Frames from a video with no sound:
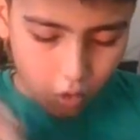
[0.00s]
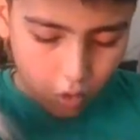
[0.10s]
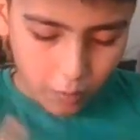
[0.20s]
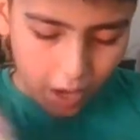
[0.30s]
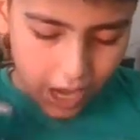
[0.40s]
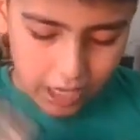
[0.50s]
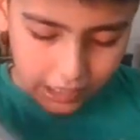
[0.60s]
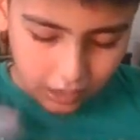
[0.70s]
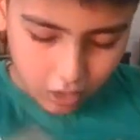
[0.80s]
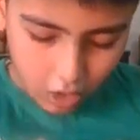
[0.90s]
Aura,
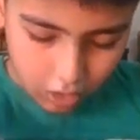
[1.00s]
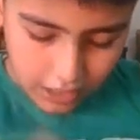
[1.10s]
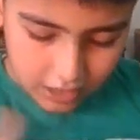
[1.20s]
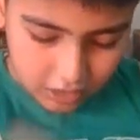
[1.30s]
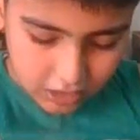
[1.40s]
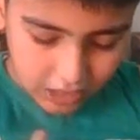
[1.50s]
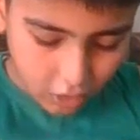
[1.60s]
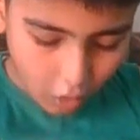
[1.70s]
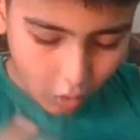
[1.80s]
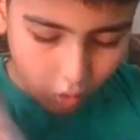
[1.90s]
light card. Let's
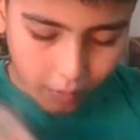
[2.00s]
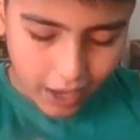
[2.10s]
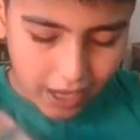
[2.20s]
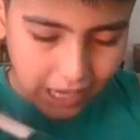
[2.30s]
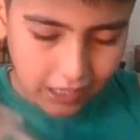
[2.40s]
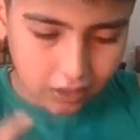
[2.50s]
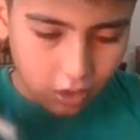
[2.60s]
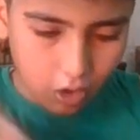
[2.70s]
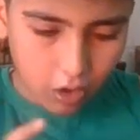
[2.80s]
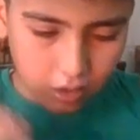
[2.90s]
see your aura, light
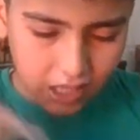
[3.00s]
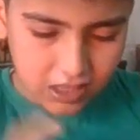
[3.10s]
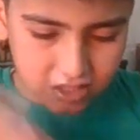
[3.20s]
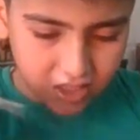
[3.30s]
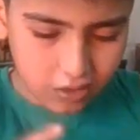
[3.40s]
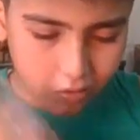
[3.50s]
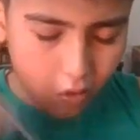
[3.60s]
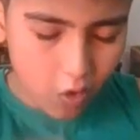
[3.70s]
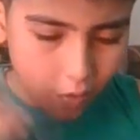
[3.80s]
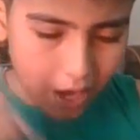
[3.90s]
card. Let's see your
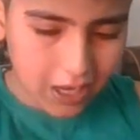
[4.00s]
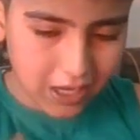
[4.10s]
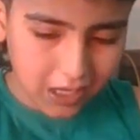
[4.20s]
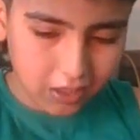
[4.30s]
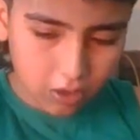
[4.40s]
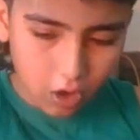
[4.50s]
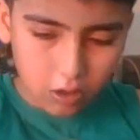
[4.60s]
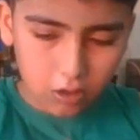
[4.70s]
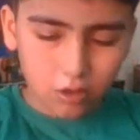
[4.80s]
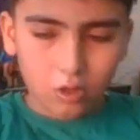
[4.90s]
aura, light
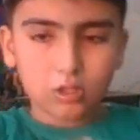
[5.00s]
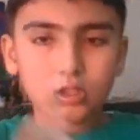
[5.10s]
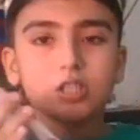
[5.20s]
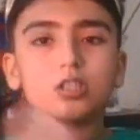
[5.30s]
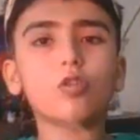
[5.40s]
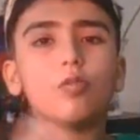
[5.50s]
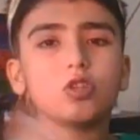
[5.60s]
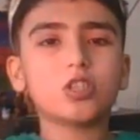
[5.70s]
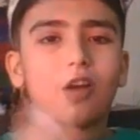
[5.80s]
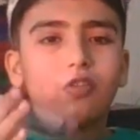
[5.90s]
card. Just two
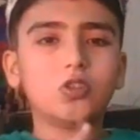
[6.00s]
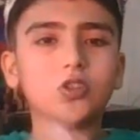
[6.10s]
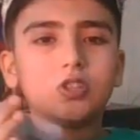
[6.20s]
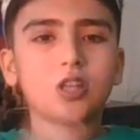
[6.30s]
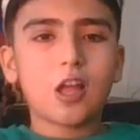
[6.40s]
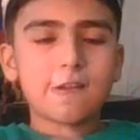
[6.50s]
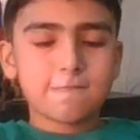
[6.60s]
more shuffles.